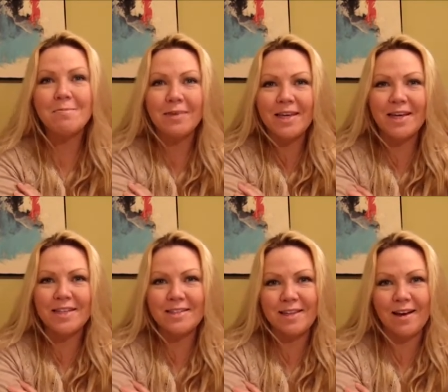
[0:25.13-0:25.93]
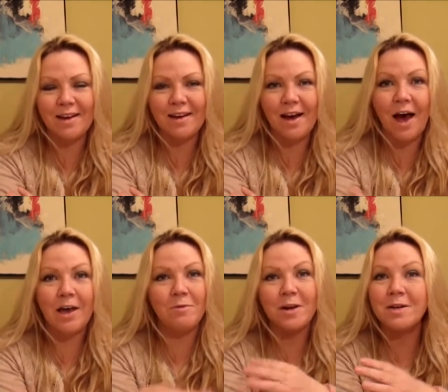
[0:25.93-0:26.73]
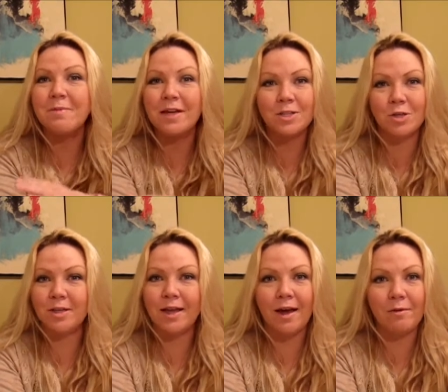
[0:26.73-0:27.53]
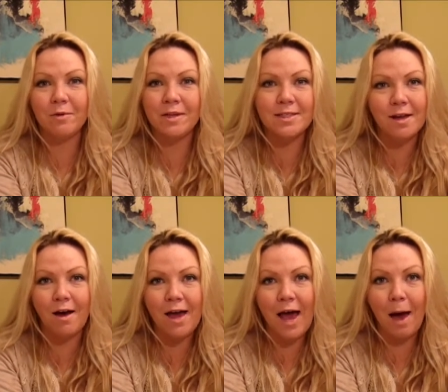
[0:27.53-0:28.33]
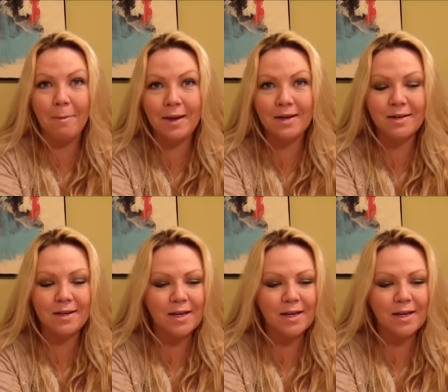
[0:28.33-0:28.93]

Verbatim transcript: because uh, I wanted to make sure that I really saw it happen.